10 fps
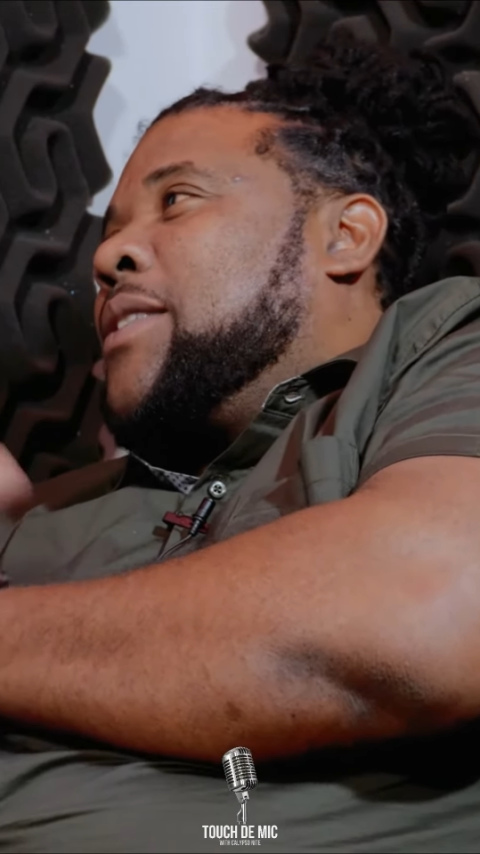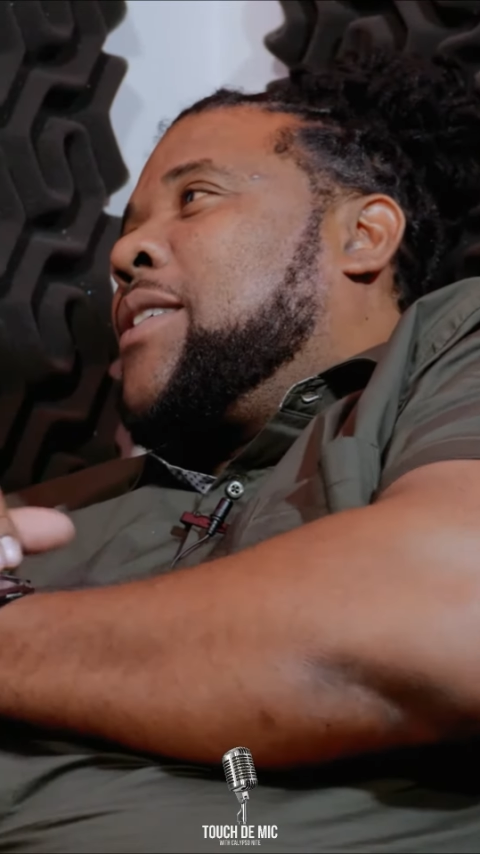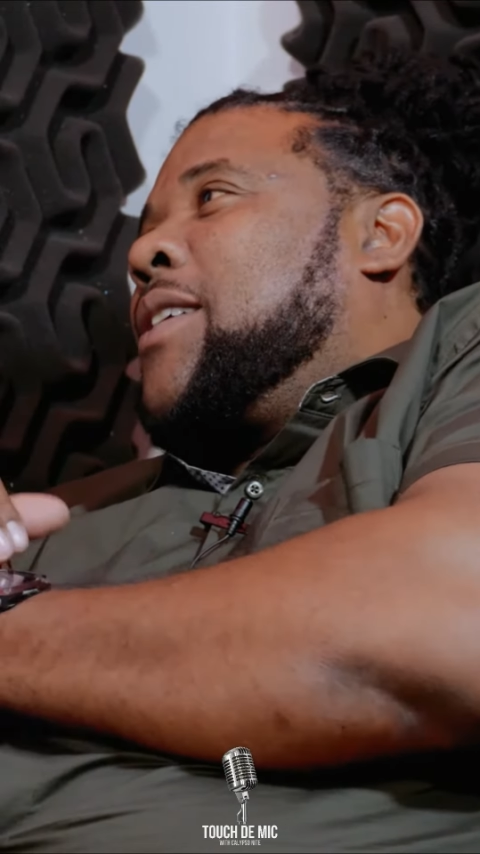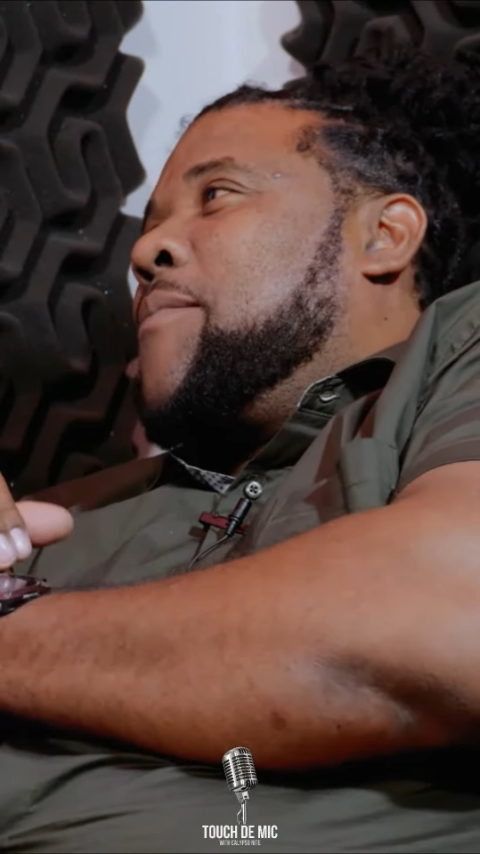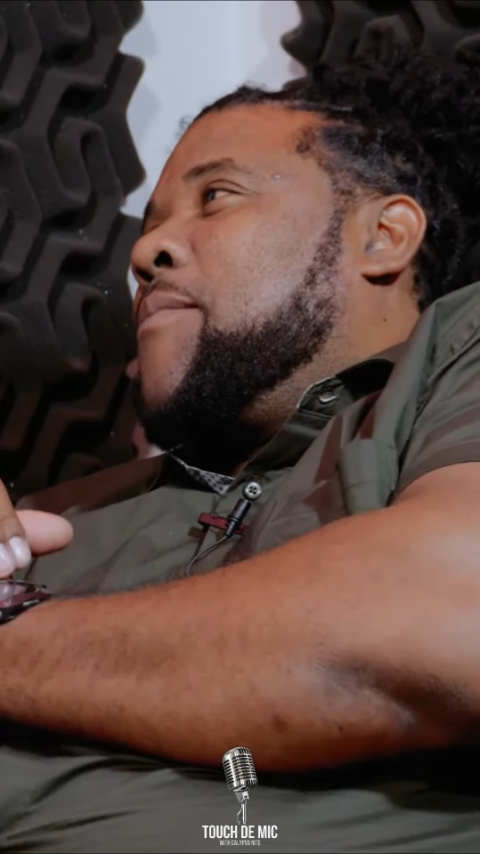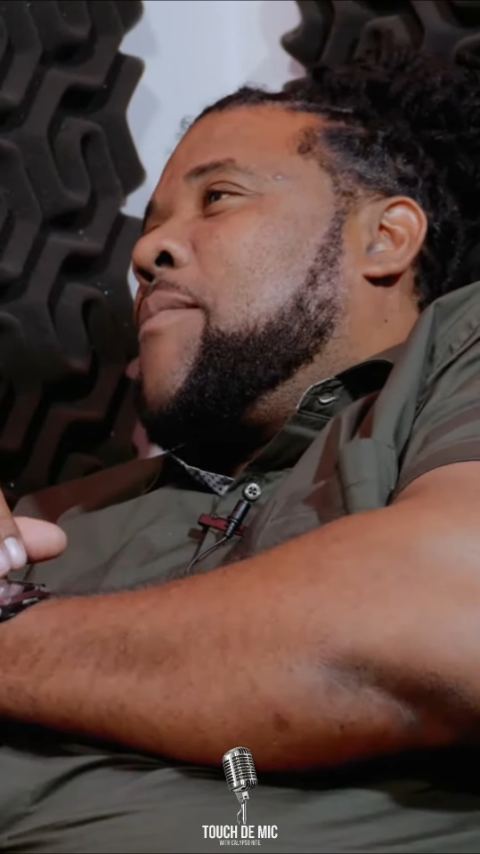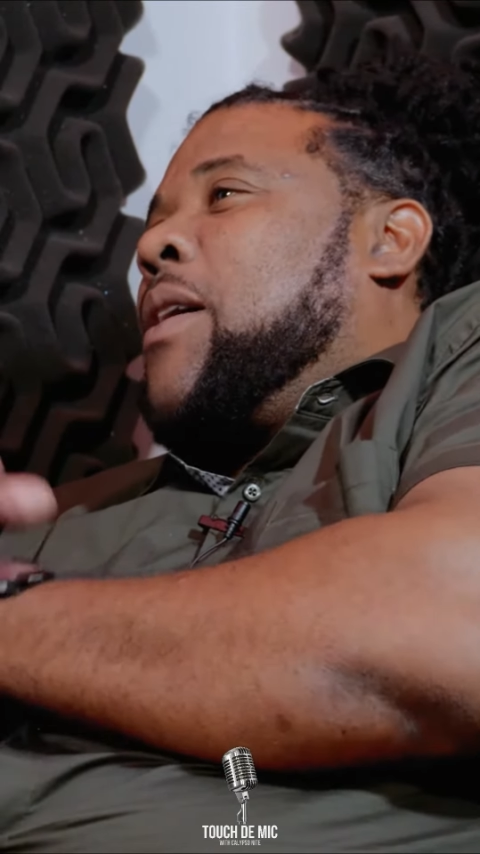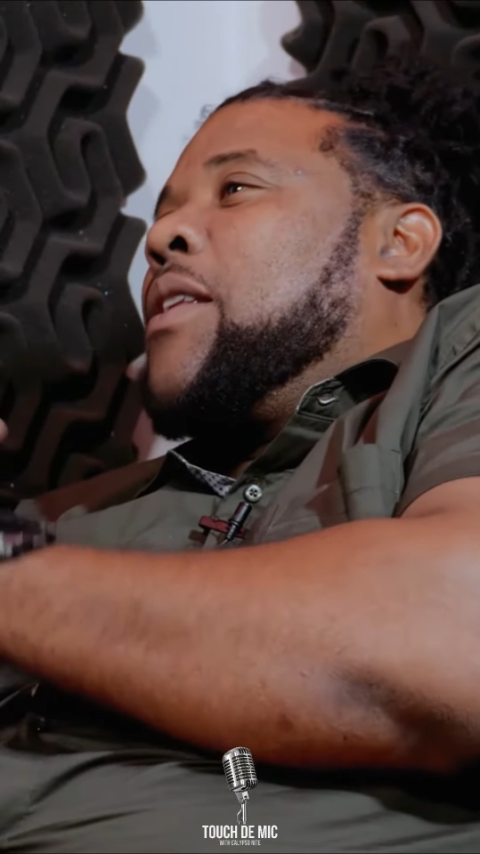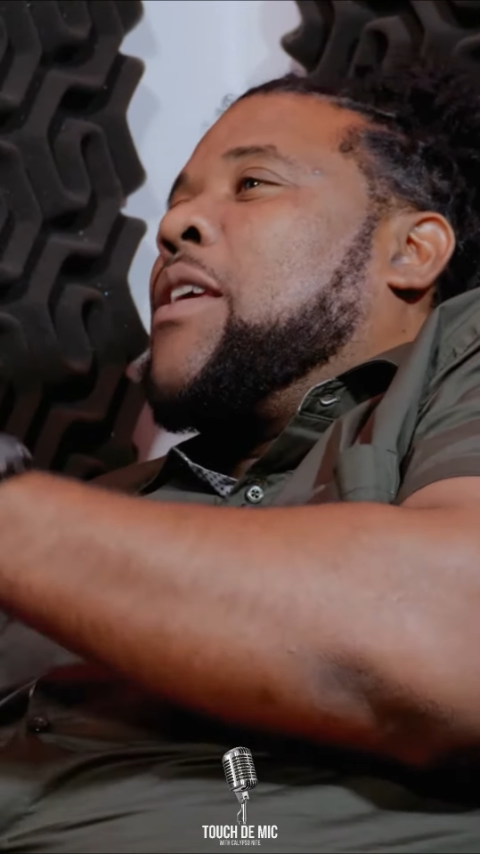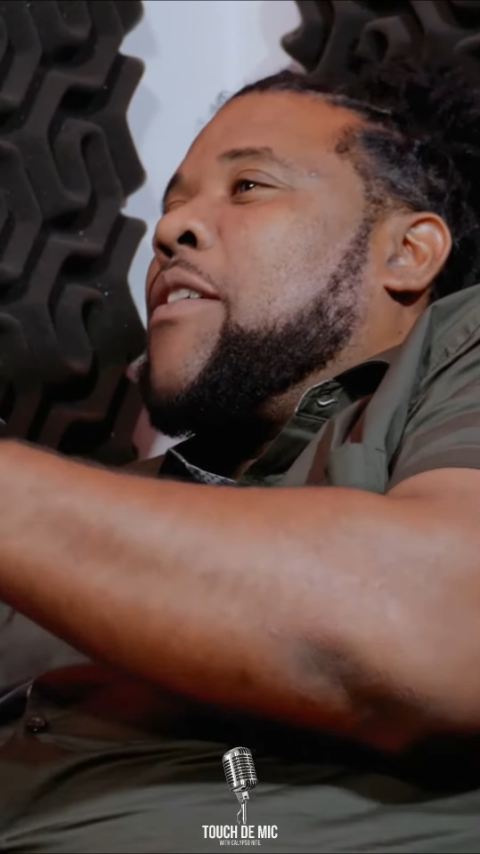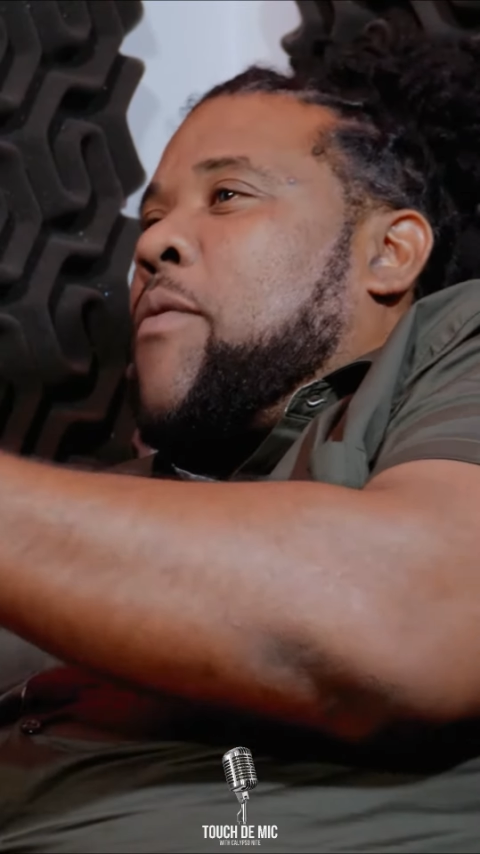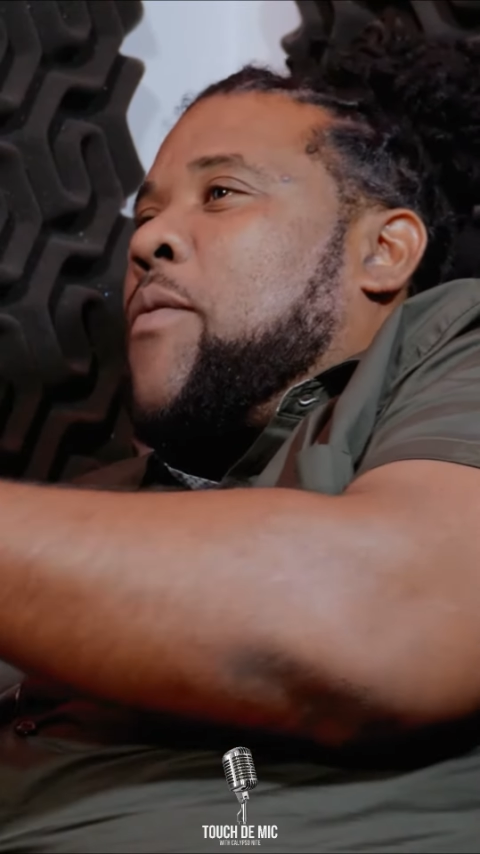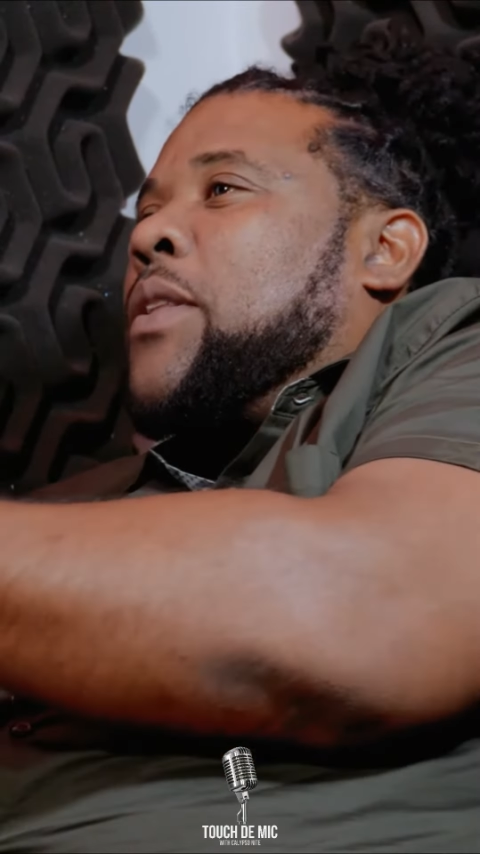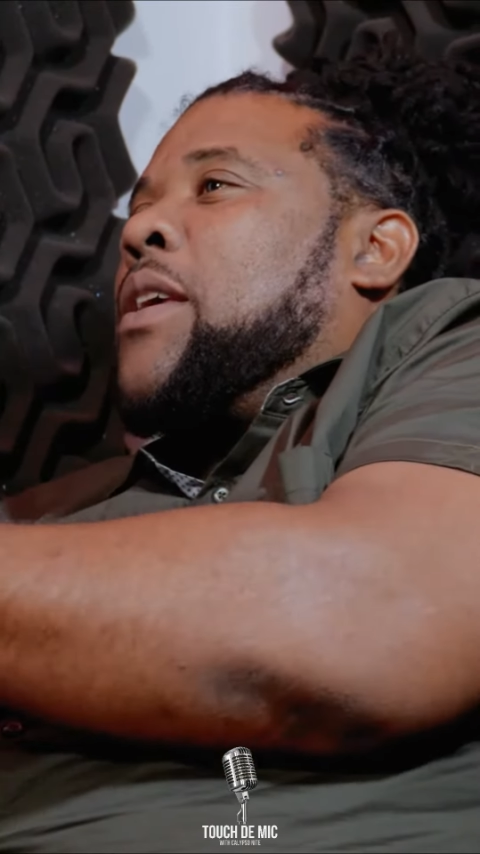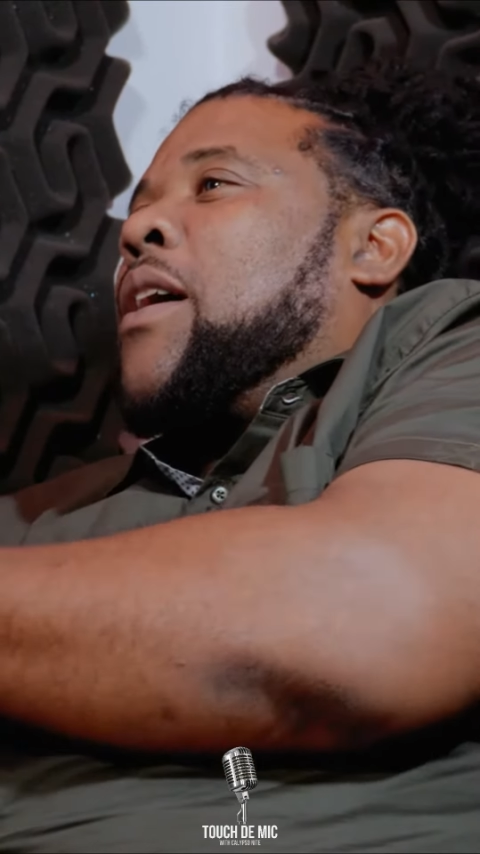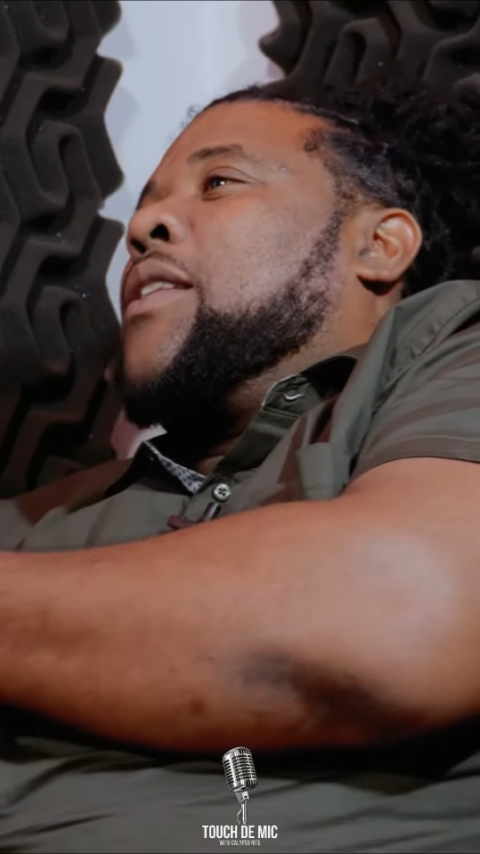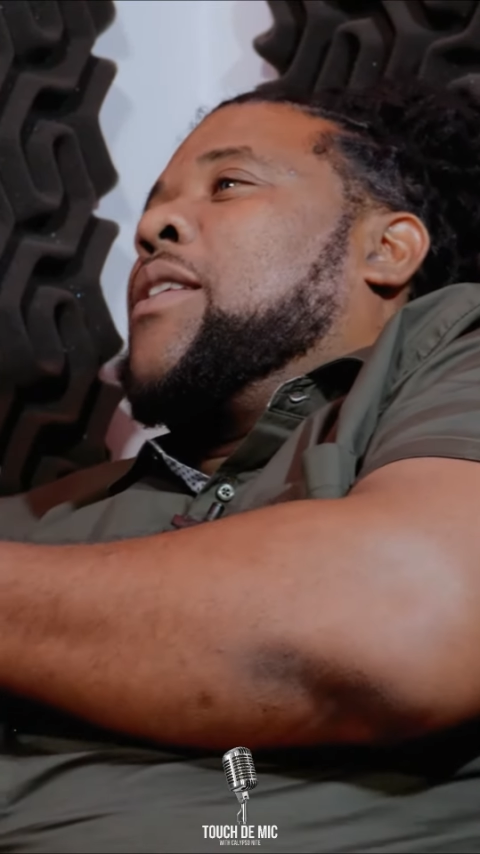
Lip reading: to him, and he gave me what he had.